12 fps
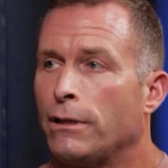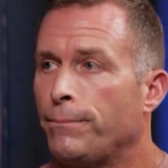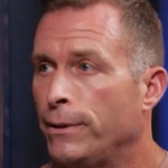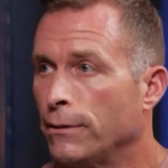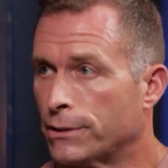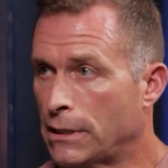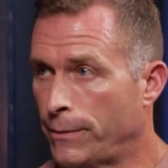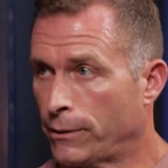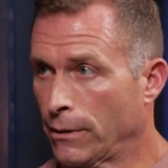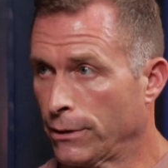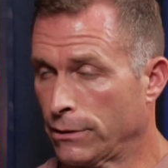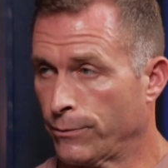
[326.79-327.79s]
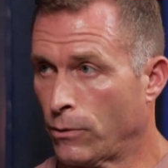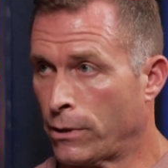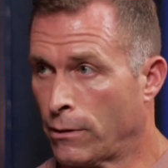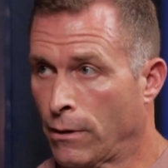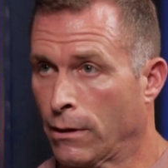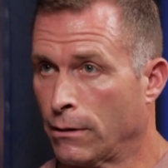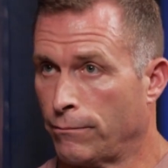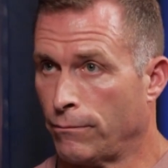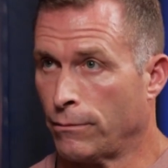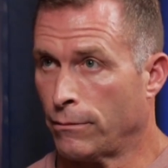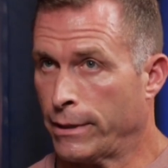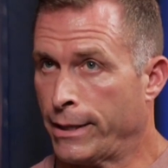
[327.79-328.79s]
the pills coming across the border are
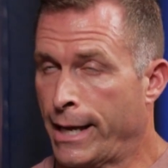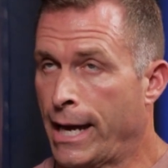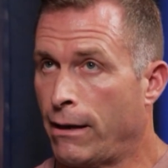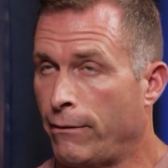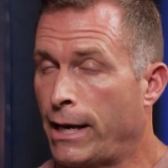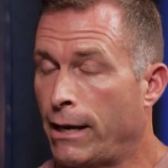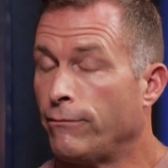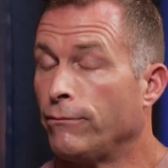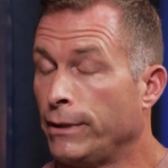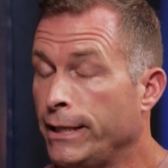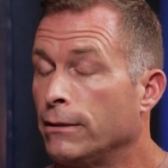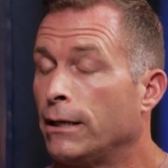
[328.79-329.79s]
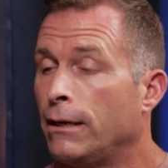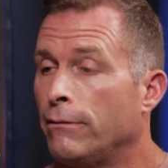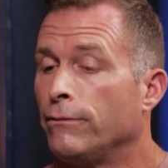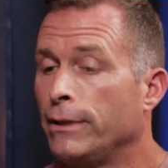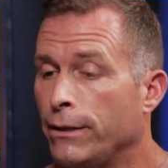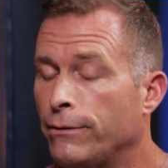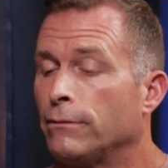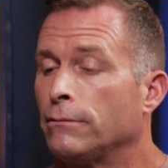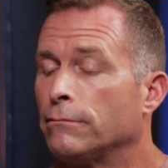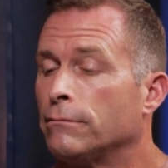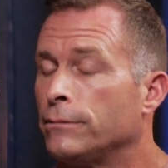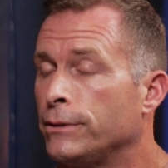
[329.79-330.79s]
have have le have
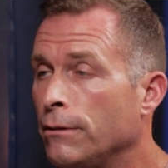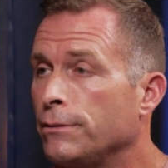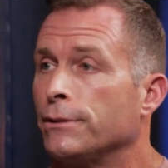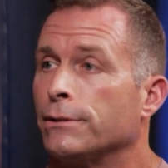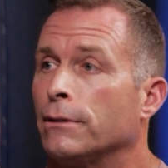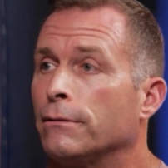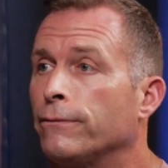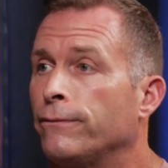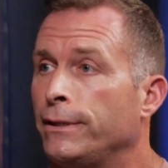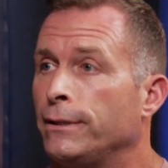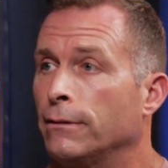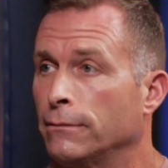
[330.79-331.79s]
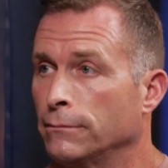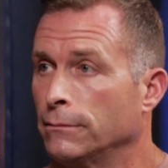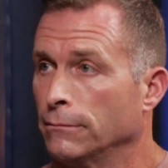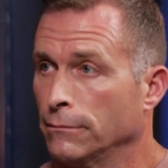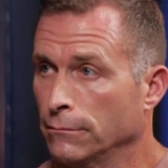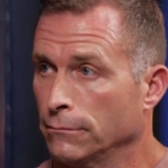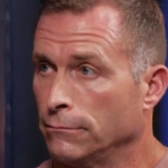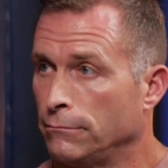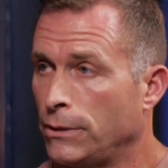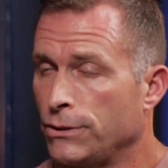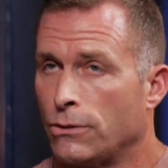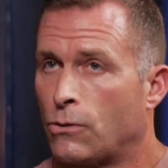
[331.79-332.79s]
lethal doses of fentanyl. Is that right?
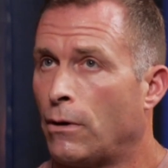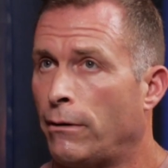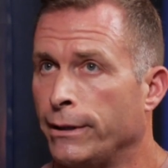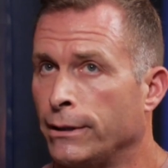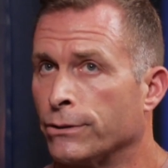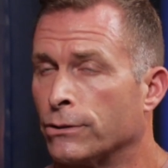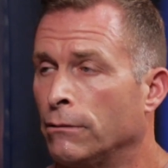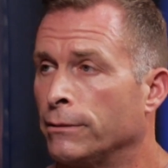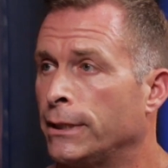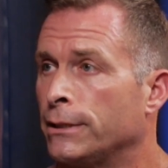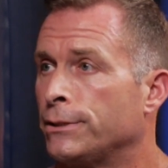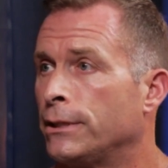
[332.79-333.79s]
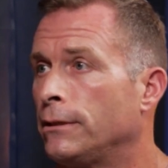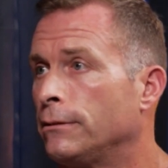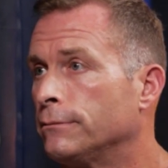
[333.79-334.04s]
There's no quality control with that shit.